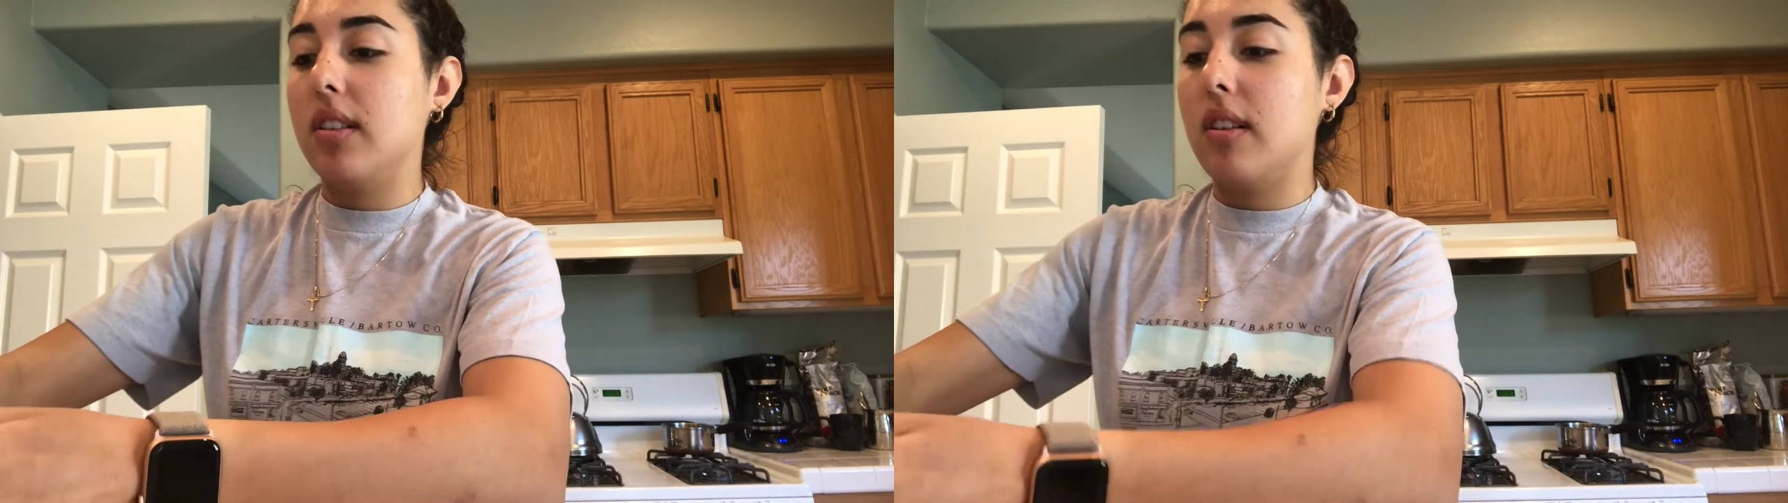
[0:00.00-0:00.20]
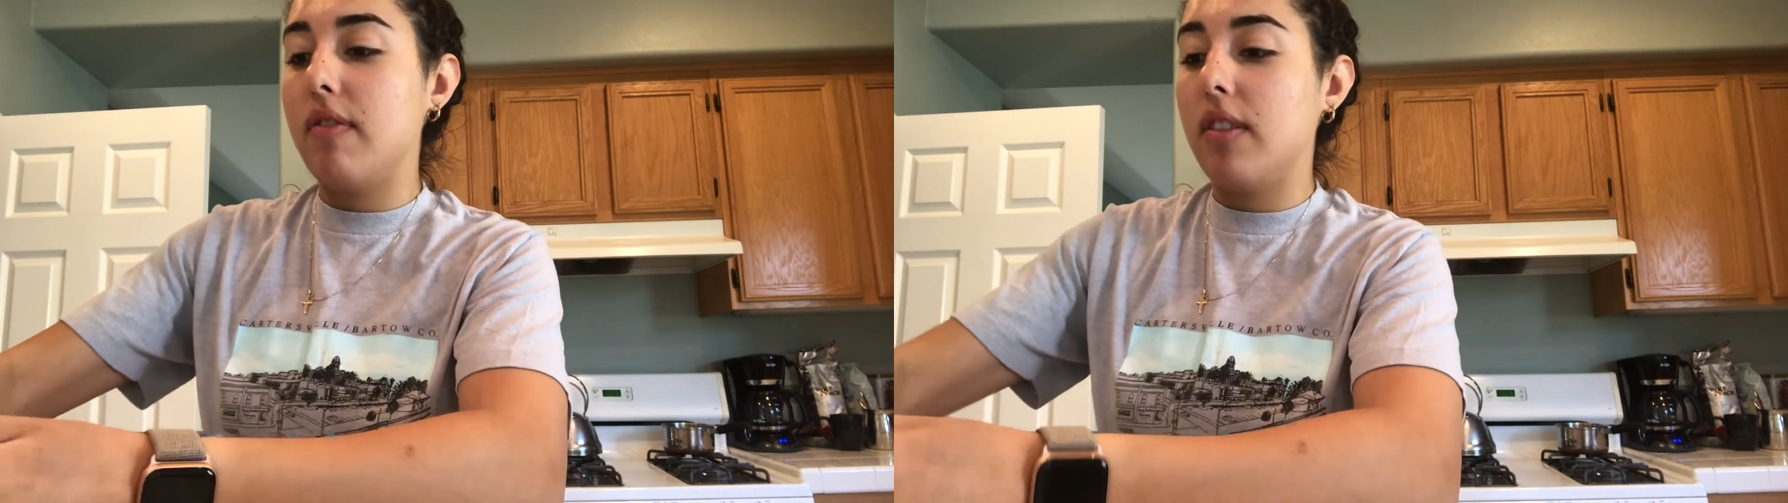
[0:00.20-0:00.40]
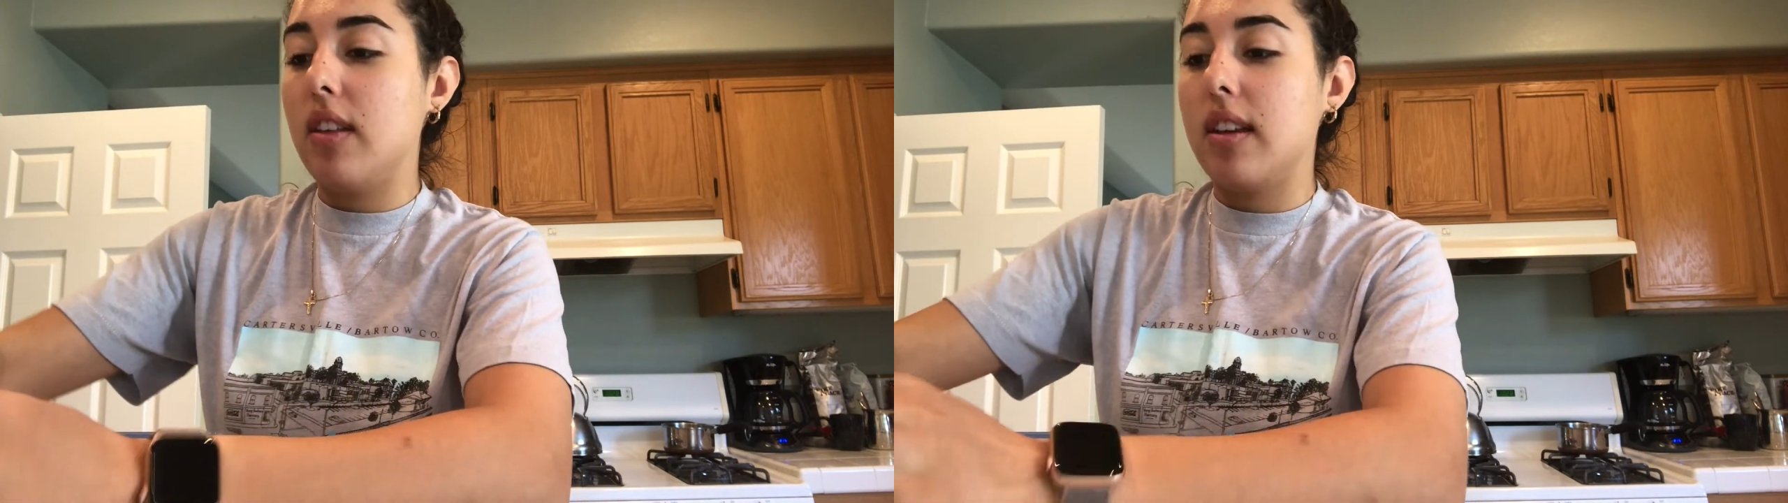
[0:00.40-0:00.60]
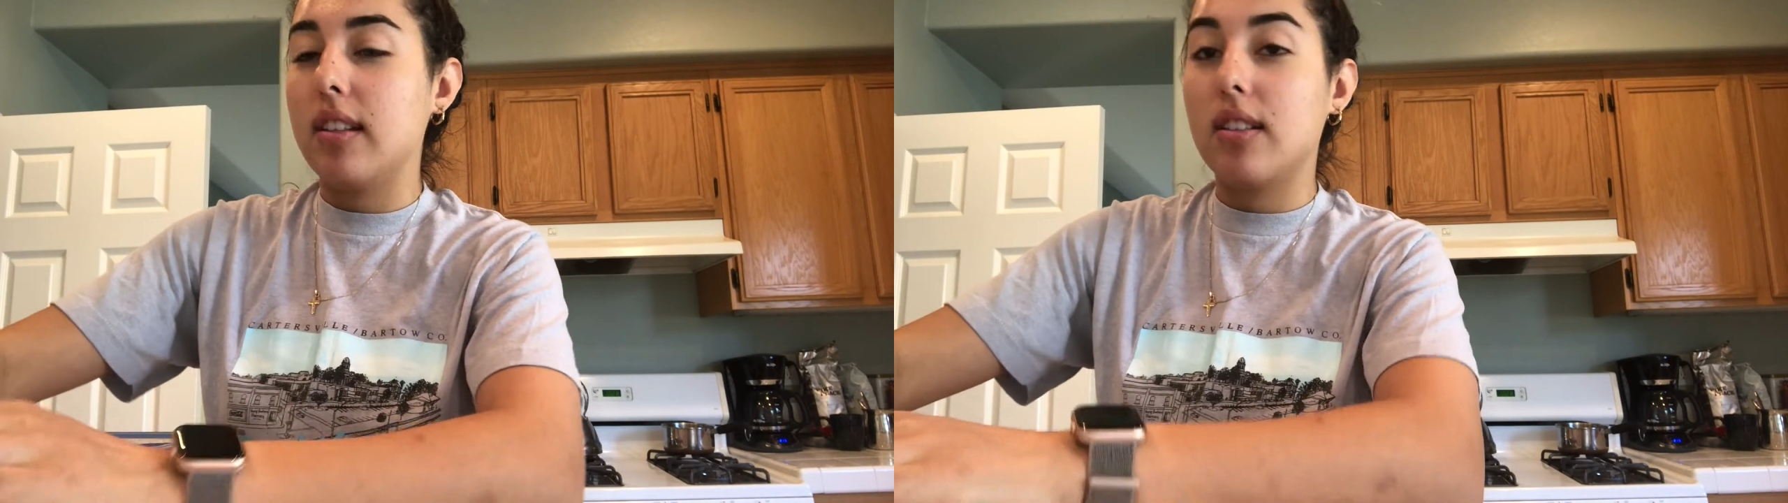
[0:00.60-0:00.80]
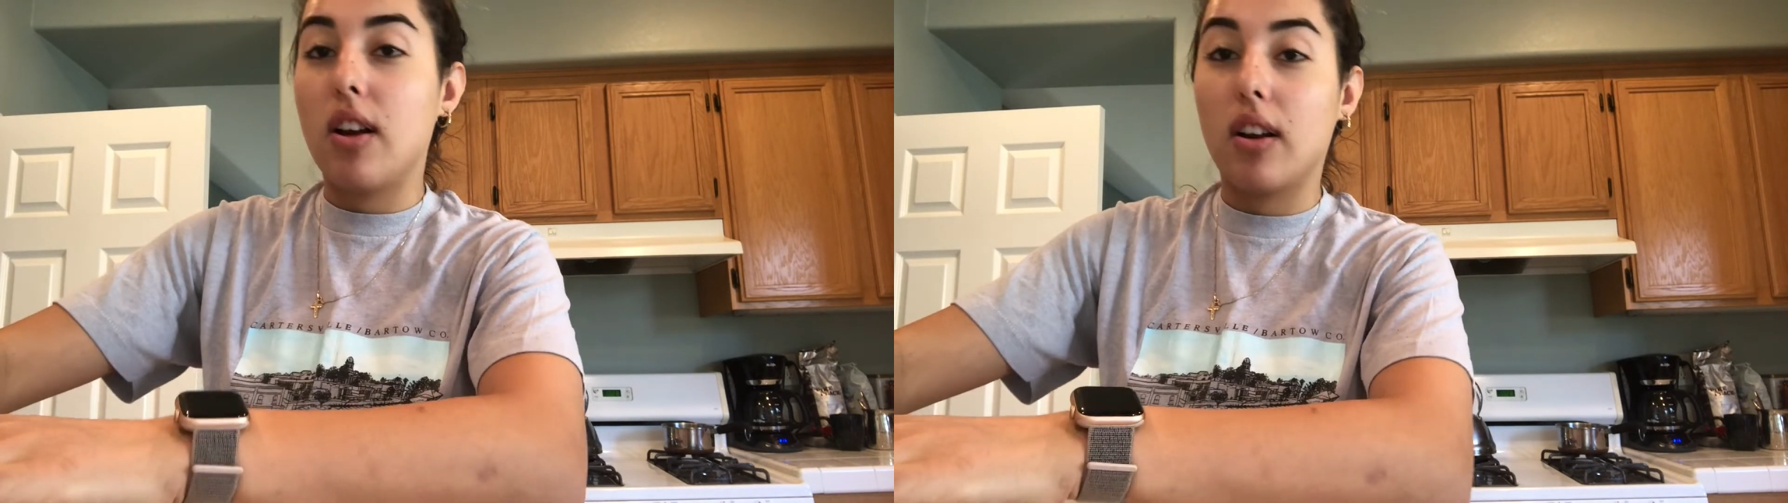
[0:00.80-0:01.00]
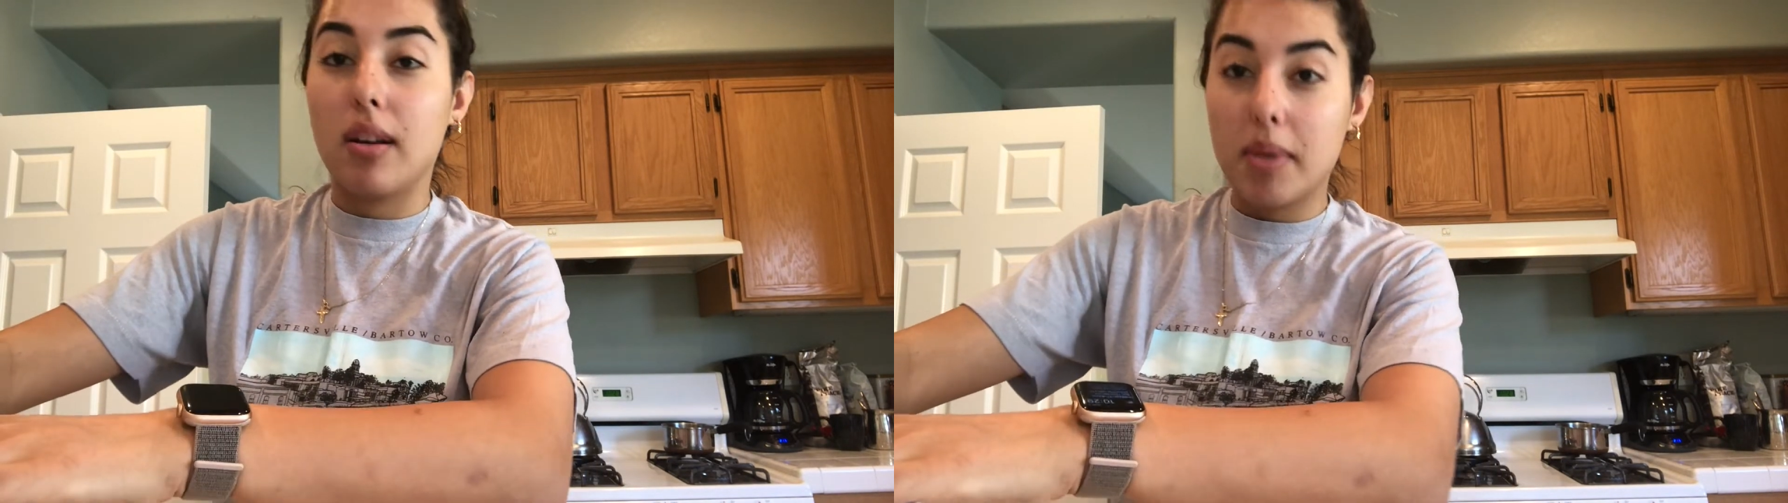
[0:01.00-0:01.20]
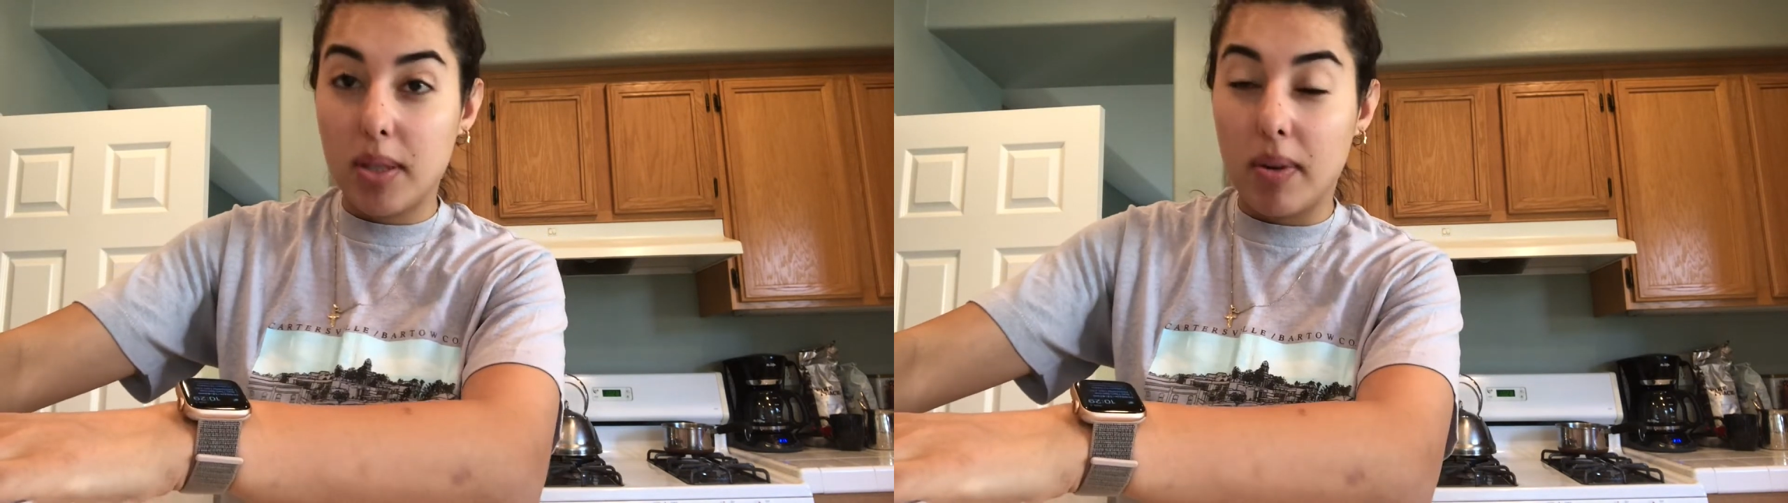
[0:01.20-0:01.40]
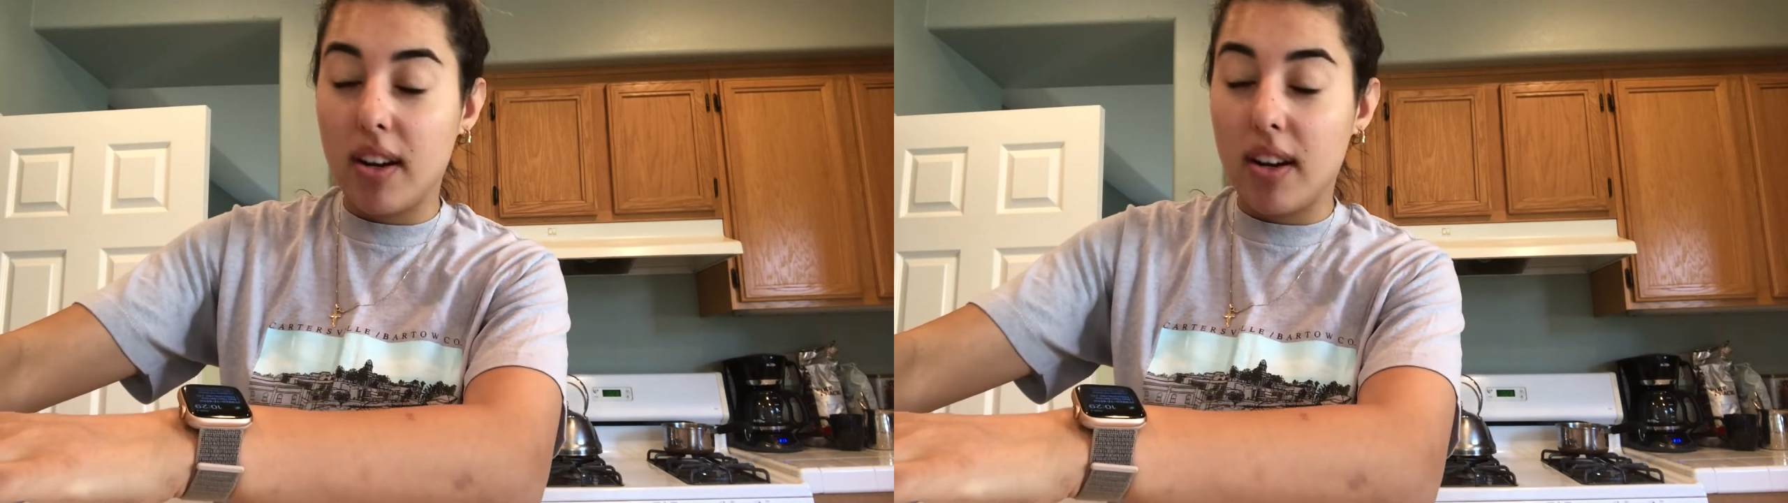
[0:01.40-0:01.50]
I feel like it's not gonna be sweet